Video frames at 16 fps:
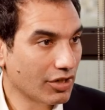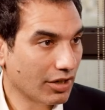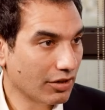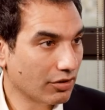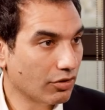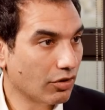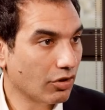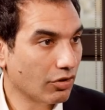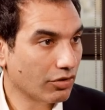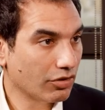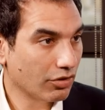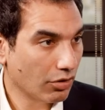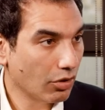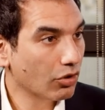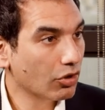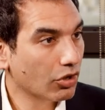and grown
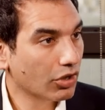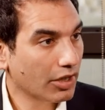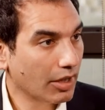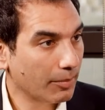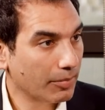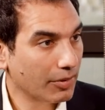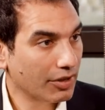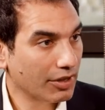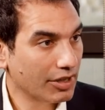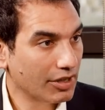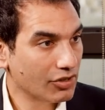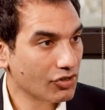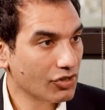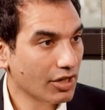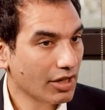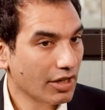local
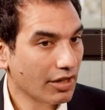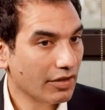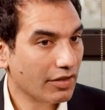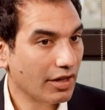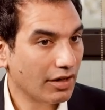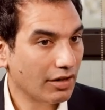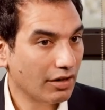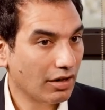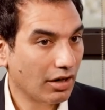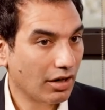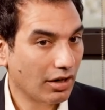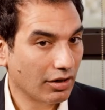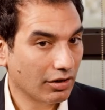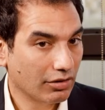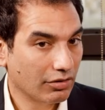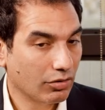companies mm -hmm. that
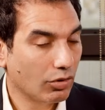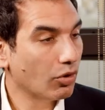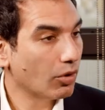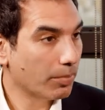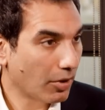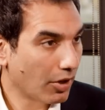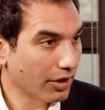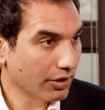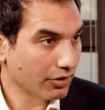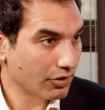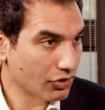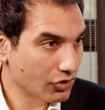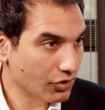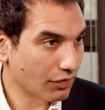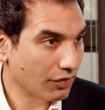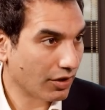are core
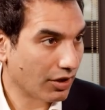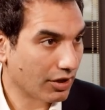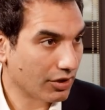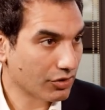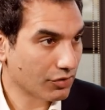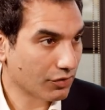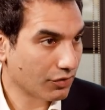partners of ours